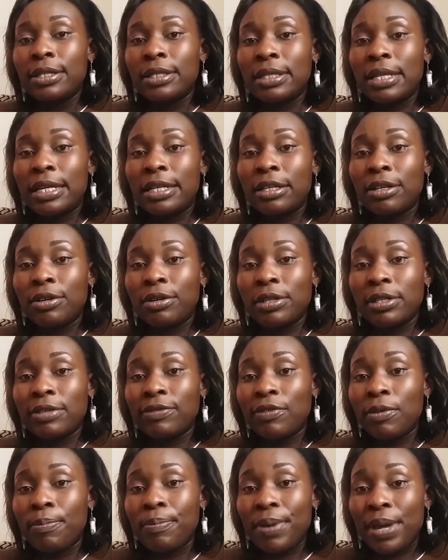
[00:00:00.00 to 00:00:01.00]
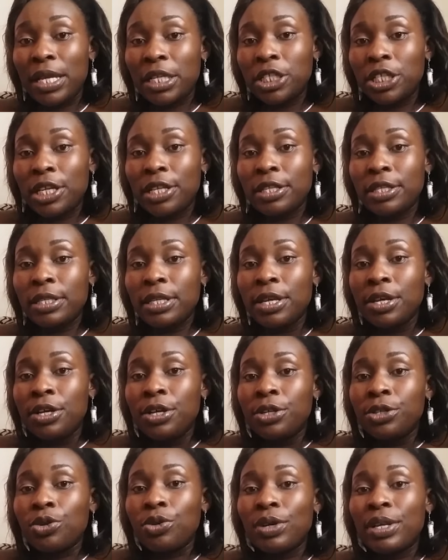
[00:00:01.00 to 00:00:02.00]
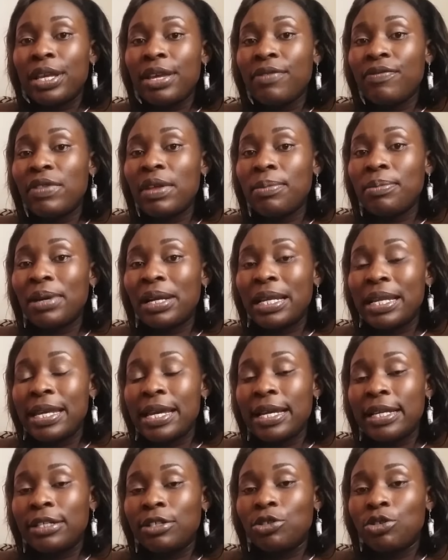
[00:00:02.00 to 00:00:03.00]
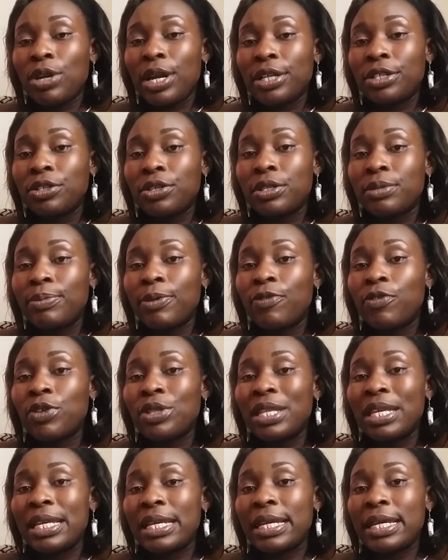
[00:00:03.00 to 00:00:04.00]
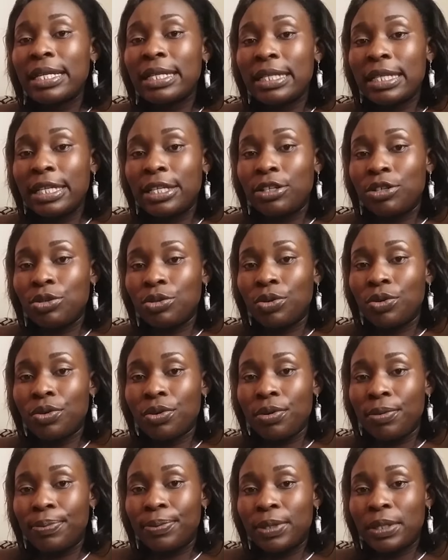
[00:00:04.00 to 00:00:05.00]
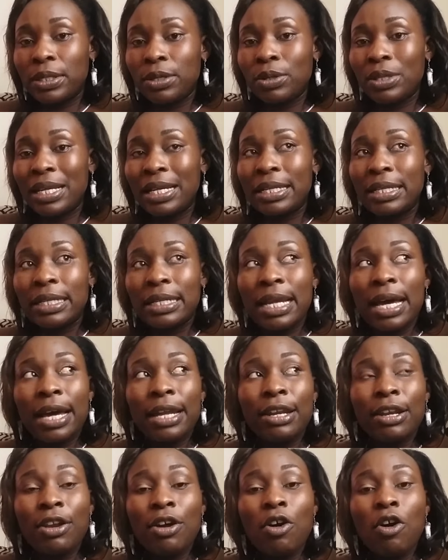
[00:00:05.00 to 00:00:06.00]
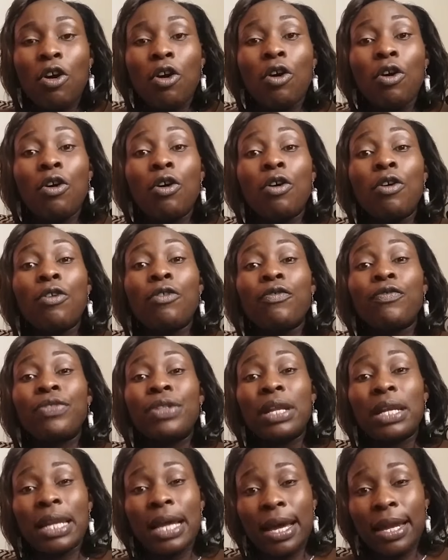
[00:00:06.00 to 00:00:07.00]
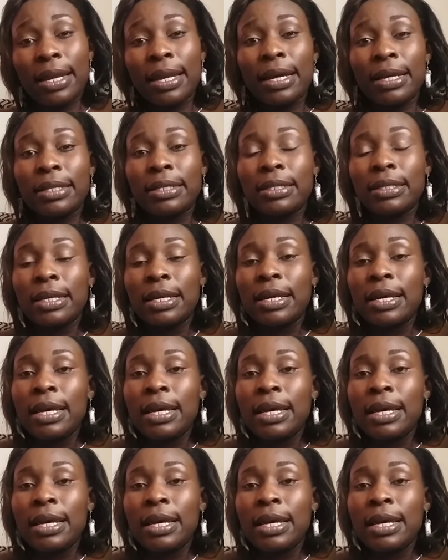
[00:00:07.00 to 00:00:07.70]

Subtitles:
That calls for patience. So give them clear instructions before they get into groups so that none of the learners